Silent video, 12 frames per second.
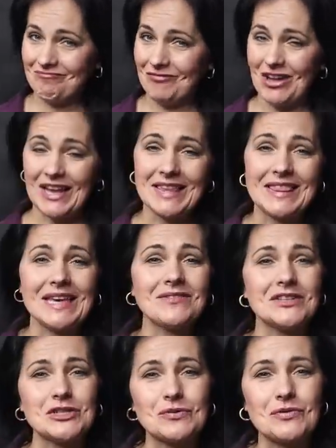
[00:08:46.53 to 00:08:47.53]
Well, I think
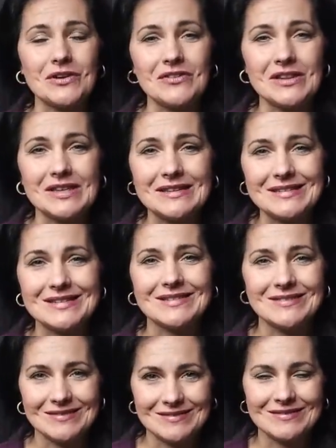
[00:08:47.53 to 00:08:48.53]
we should reveal it
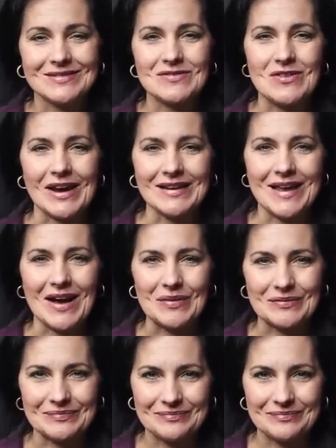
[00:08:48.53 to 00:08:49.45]
right now.